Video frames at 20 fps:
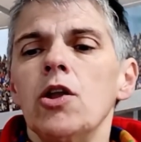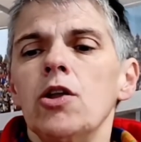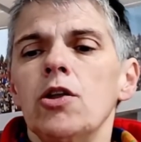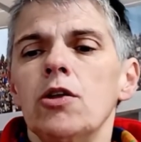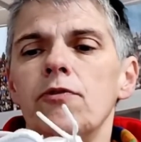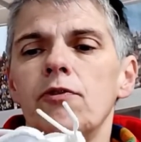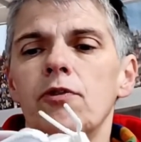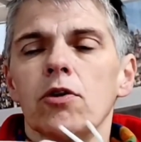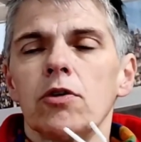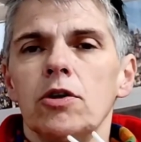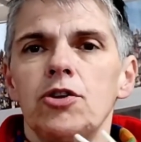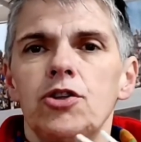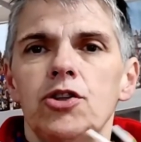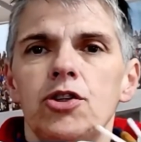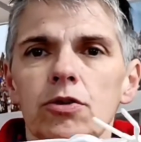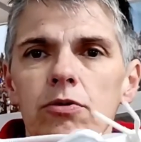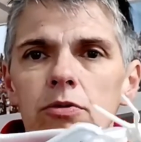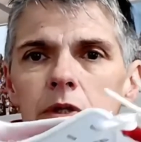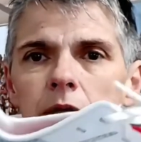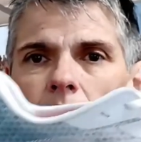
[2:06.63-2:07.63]
You've got a
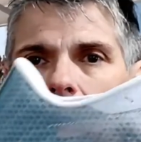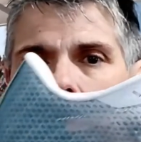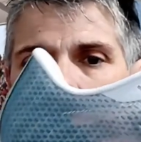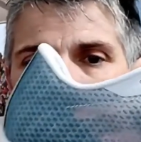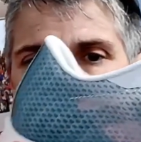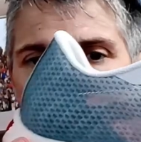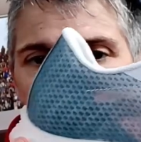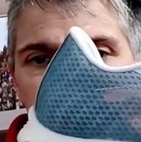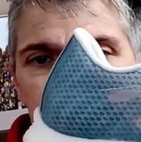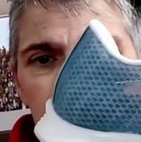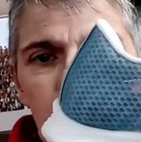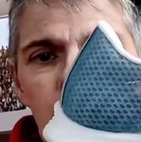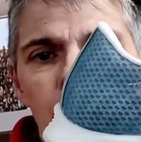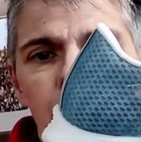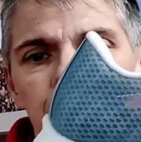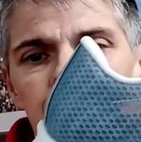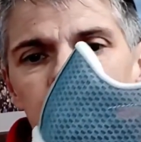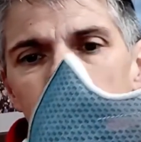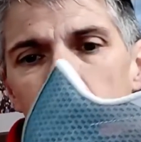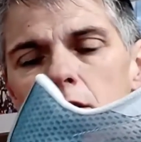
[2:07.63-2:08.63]
dual layer
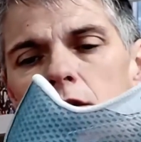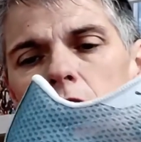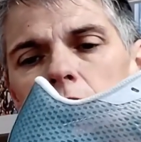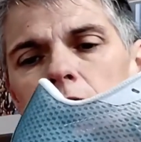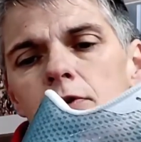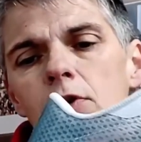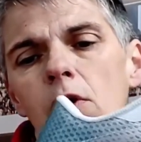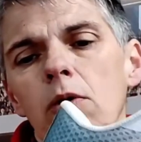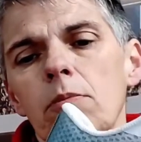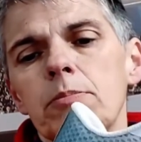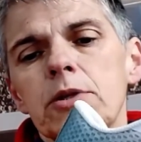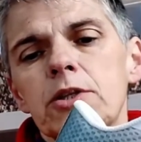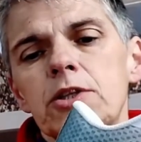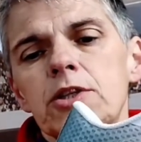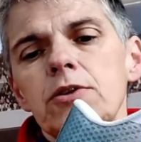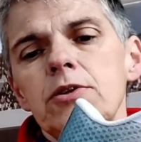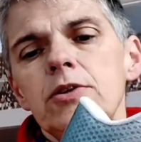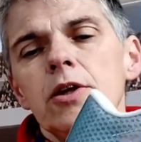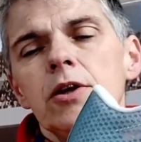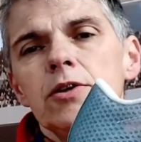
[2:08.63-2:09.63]
midsole. You've got
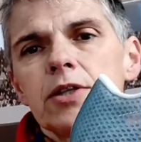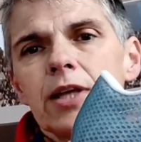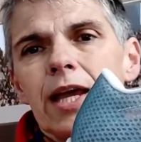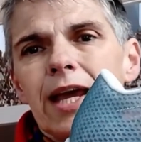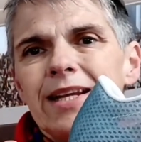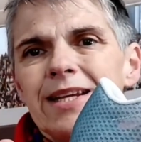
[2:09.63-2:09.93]
Mizuno's